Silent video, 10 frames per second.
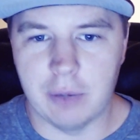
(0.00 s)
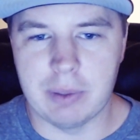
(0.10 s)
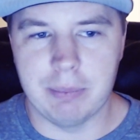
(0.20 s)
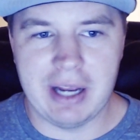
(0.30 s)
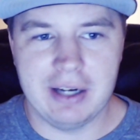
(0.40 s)
We
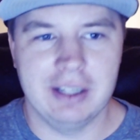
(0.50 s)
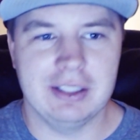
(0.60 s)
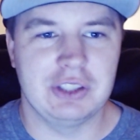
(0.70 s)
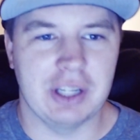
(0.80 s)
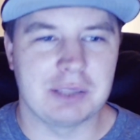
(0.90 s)
made
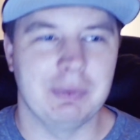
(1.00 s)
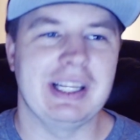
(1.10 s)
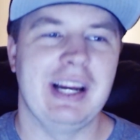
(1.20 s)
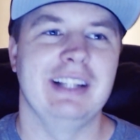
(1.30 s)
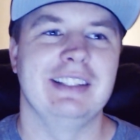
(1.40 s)
adjustments,
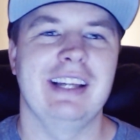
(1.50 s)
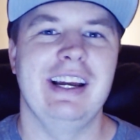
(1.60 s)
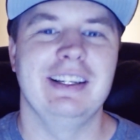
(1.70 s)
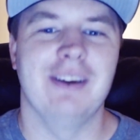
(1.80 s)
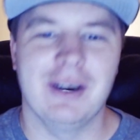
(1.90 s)

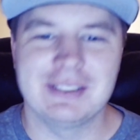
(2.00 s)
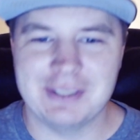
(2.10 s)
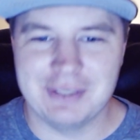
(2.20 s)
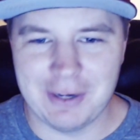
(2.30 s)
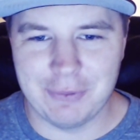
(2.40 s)
and
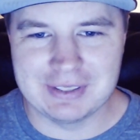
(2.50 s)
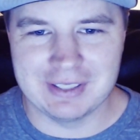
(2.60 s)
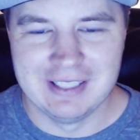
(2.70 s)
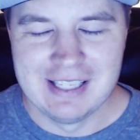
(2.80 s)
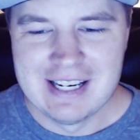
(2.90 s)
also there was
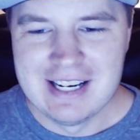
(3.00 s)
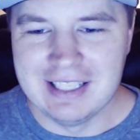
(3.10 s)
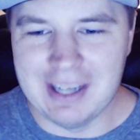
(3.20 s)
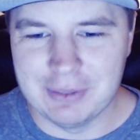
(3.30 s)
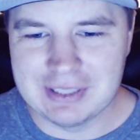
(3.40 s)
a
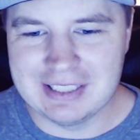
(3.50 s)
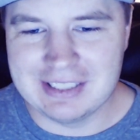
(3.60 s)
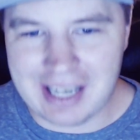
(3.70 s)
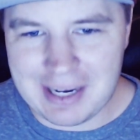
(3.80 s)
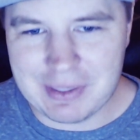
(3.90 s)

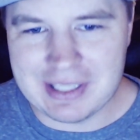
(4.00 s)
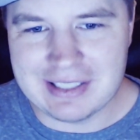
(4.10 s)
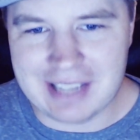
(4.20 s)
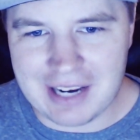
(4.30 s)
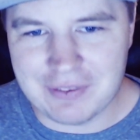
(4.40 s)
Jamin
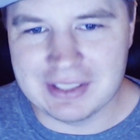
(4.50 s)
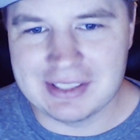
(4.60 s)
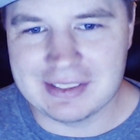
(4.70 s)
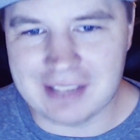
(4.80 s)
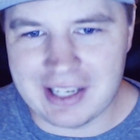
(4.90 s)
Davis
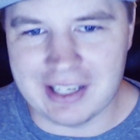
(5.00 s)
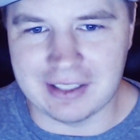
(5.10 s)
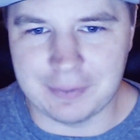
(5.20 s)
sighting.